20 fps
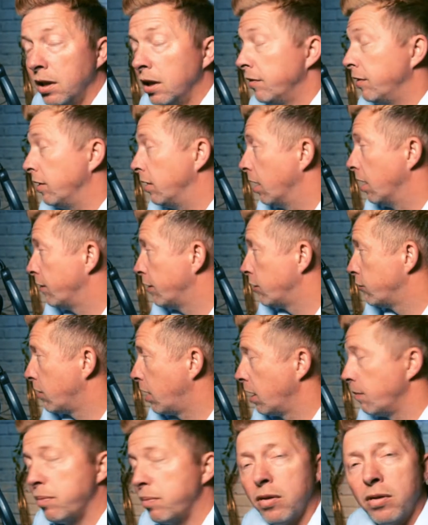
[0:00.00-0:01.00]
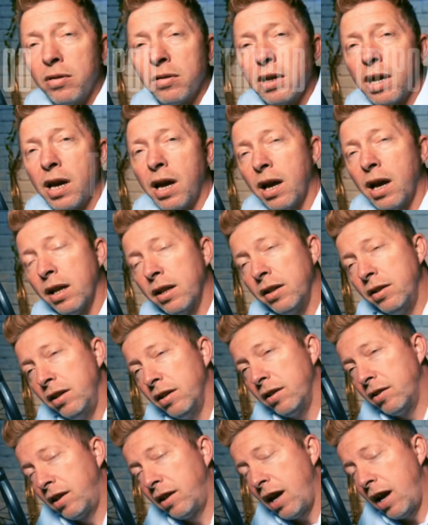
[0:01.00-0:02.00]
If you don't have a tripod and
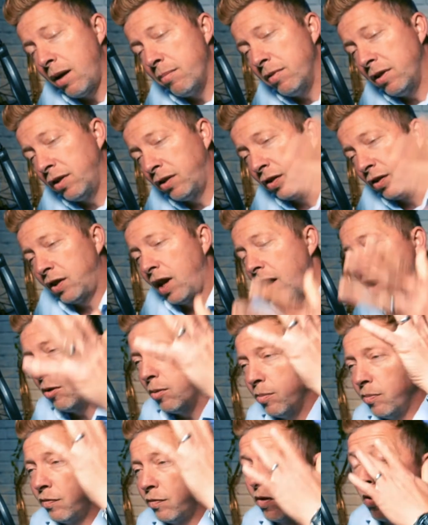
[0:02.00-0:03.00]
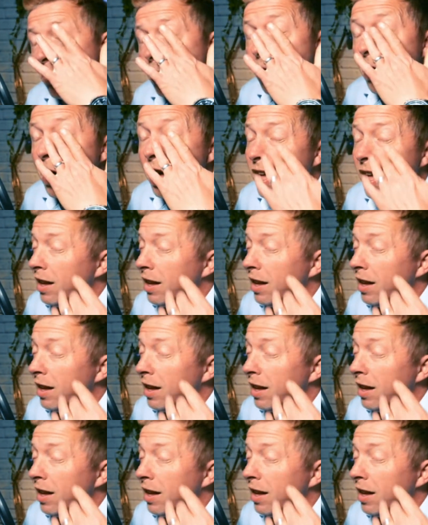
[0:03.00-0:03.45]
your camera's set up for